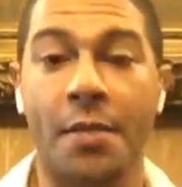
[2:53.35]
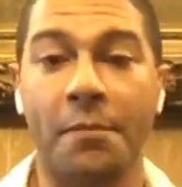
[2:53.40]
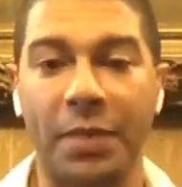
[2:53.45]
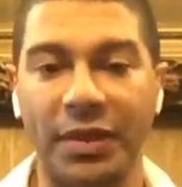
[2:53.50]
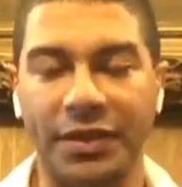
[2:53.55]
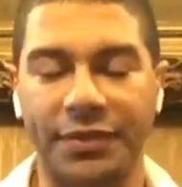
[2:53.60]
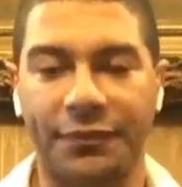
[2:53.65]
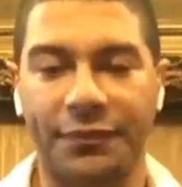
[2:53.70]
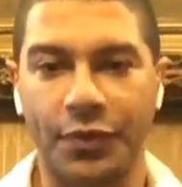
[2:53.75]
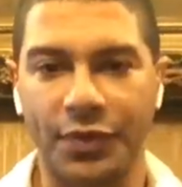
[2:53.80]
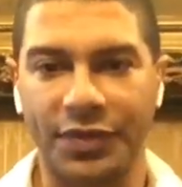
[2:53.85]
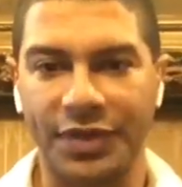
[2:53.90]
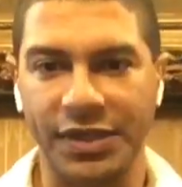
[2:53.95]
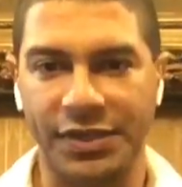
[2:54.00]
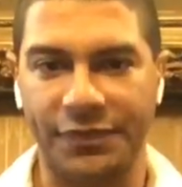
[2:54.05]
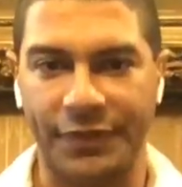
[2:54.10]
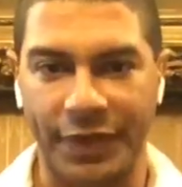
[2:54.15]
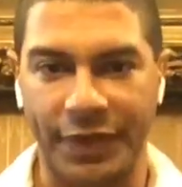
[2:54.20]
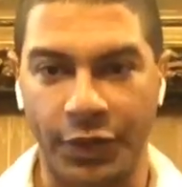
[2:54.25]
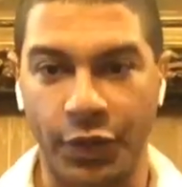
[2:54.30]
But for
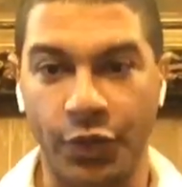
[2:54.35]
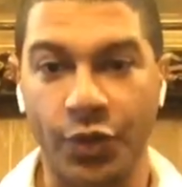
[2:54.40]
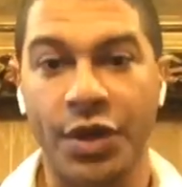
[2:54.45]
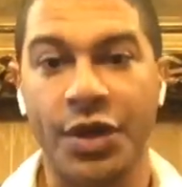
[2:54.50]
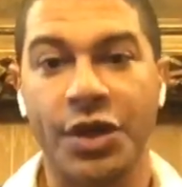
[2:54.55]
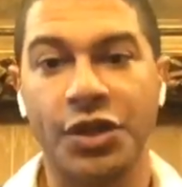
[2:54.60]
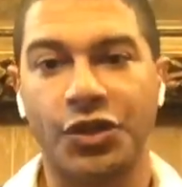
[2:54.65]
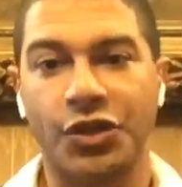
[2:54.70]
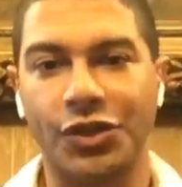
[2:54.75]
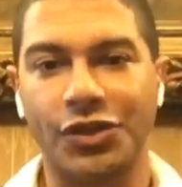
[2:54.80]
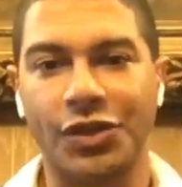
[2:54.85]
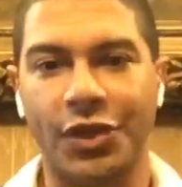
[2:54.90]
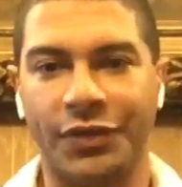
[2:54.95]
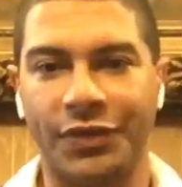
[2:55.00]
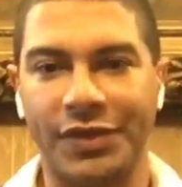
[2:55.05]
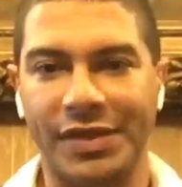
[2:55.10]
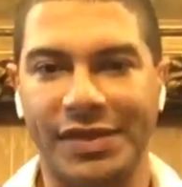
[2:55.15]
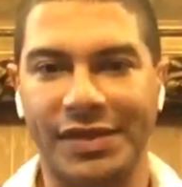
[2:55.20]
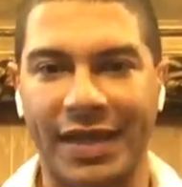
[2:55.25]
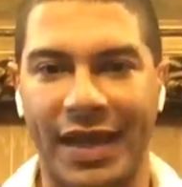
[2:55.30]
this video, just
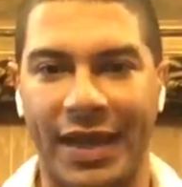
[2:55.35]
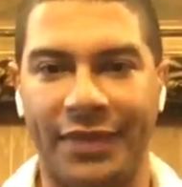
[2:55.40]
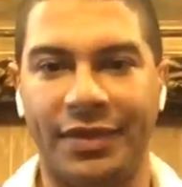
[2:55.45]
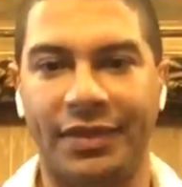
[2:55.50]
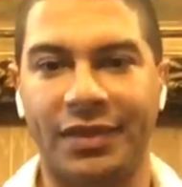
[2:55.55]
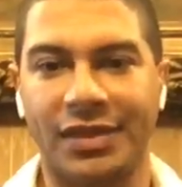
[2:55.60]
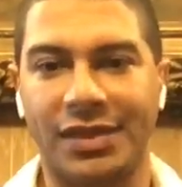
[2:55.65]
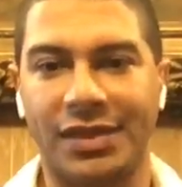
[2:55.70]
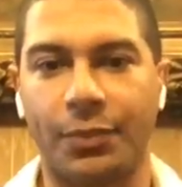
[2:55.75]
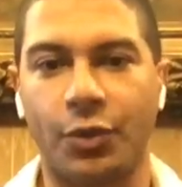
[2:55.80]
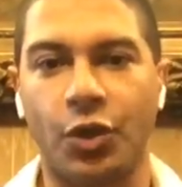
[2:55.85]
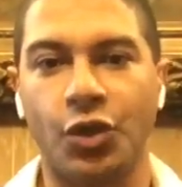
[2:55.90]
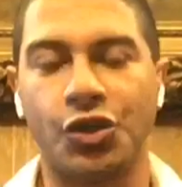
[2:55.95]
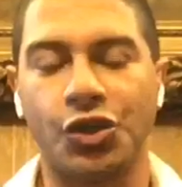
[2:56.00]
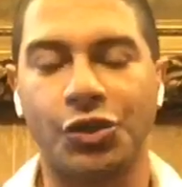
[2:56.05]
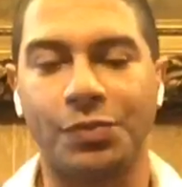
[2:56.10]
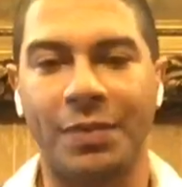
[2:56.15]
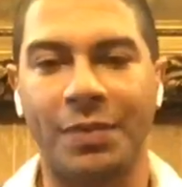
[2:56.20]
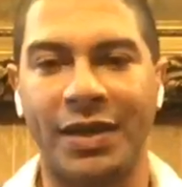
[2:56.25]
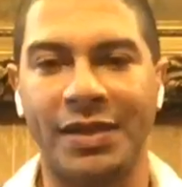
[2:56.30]
understand that the
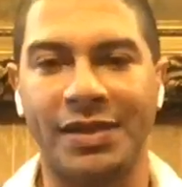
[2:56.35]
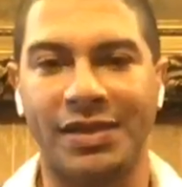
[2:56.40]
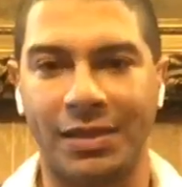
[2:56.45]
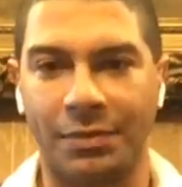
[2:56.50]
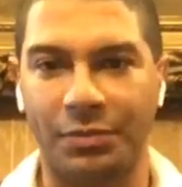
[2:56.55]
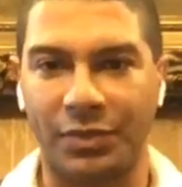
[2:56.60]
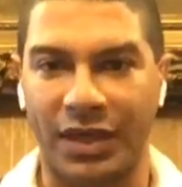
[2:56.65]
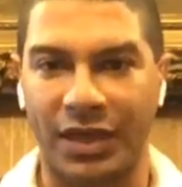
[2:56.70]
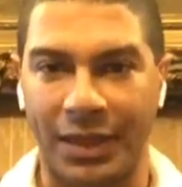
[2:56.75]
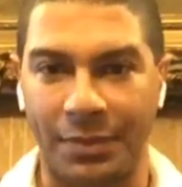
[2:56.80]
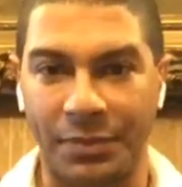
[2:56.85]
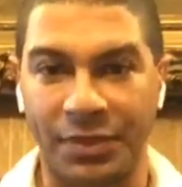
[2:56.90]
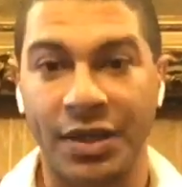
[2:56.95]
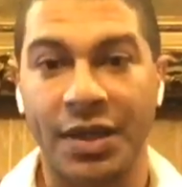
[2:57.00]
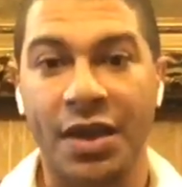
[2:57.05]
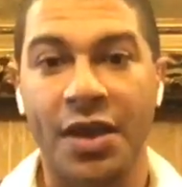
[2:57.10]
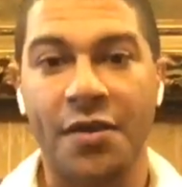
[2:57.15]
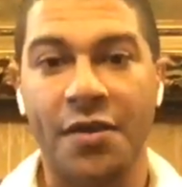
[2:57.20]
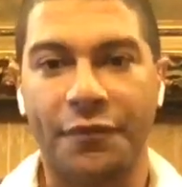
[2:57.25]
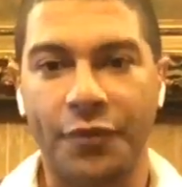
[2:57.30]
subconscious mind sometimes
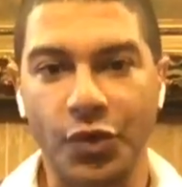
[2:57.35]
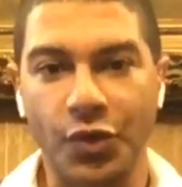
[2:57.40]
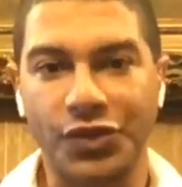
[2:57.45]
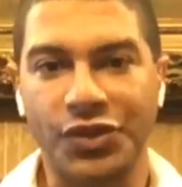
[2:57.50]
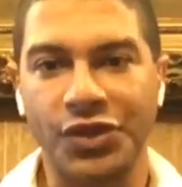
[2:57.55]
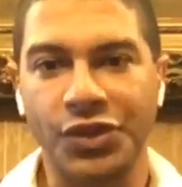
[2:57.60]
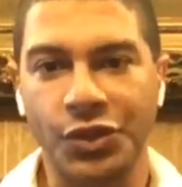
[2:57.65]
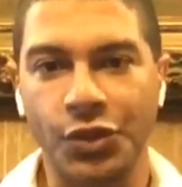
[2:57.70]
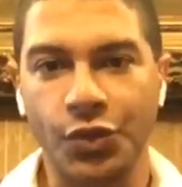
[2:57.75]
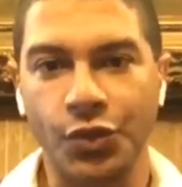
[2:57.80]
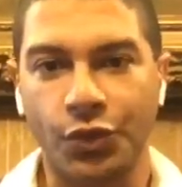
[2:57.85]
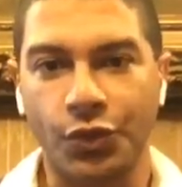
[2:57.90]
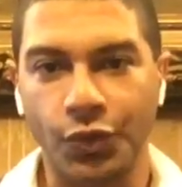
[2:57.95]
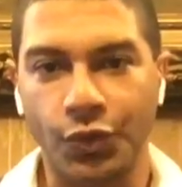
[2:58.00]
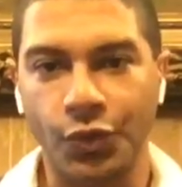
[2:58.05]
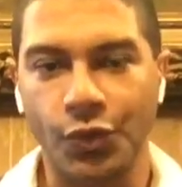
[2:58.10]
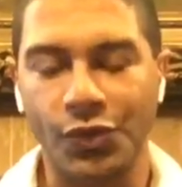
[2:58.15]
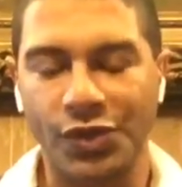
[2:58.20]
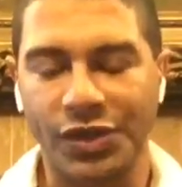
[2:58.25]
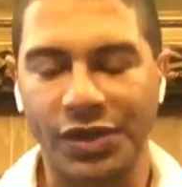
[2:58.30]
forces you to
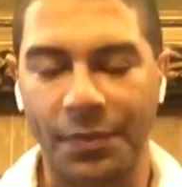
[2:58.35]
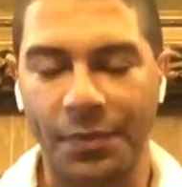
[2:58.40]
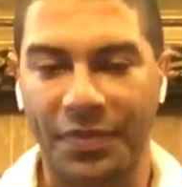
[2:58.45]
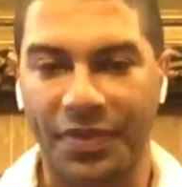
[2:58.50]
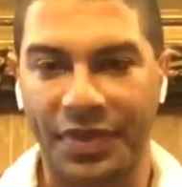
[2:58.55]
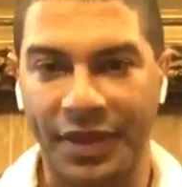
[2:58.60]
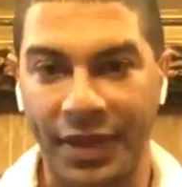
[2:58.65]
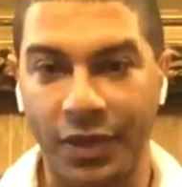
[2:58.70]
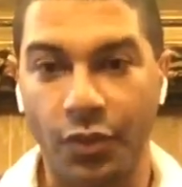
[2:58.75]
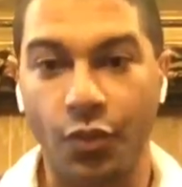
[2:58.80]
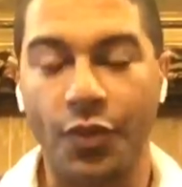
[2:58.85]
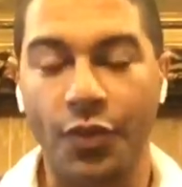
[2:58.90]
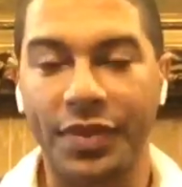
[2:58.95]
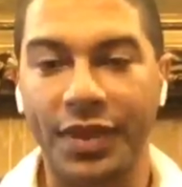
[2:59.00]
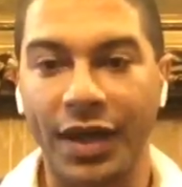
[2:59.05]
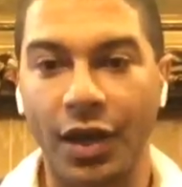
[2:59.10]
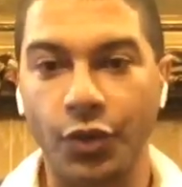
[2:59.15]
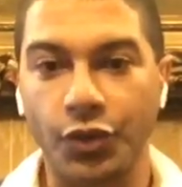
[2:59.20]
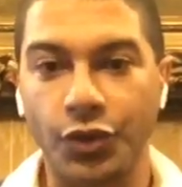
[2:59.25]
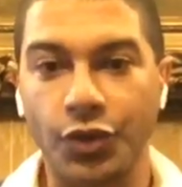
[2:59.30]
do something
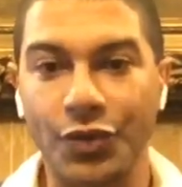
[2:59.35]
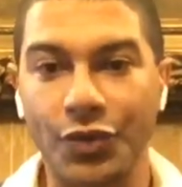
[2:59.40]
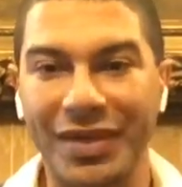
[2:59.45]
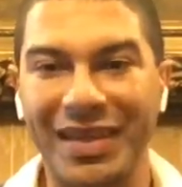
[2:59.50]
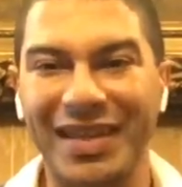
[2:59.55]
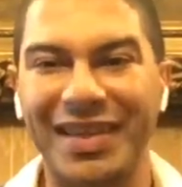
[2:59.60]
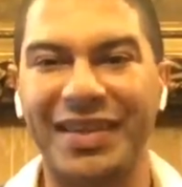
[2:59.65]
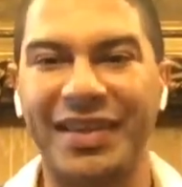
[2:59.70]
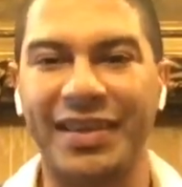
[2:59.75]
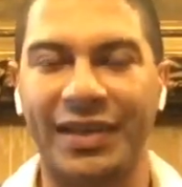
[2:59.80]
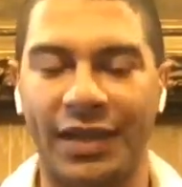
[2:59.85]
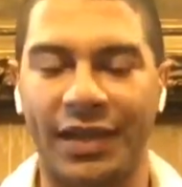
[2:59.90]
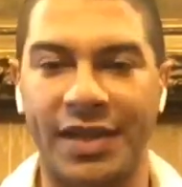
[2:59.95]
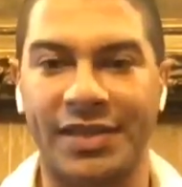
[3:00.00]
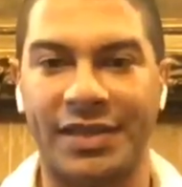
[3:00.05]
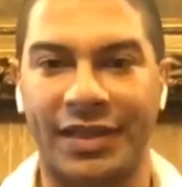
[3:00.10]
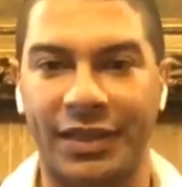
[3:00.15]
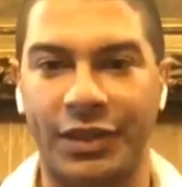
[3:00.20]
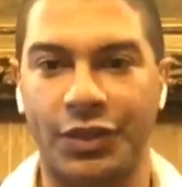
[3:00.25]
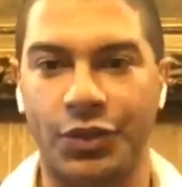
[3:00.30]
without you really
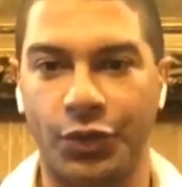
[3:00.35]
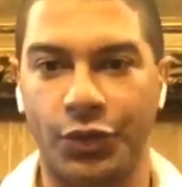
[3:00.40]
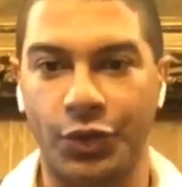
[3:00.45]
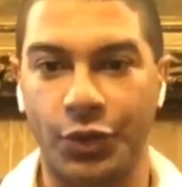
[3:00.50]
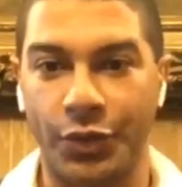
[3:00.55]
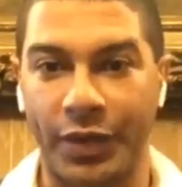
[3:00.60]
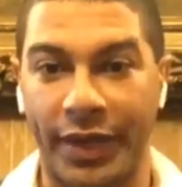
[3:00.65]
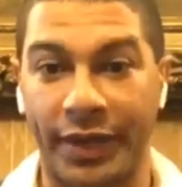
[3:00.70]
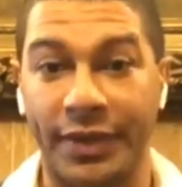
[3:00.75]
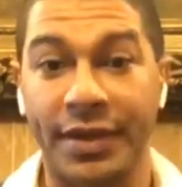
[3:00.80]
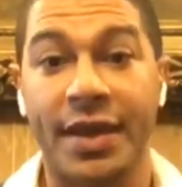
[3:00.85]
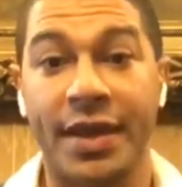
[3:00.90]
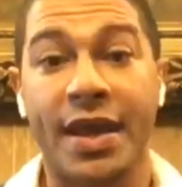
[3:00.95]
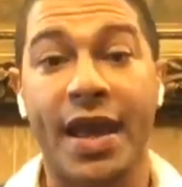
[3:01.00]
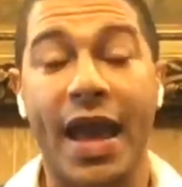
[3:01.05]
realizing that you're doing it.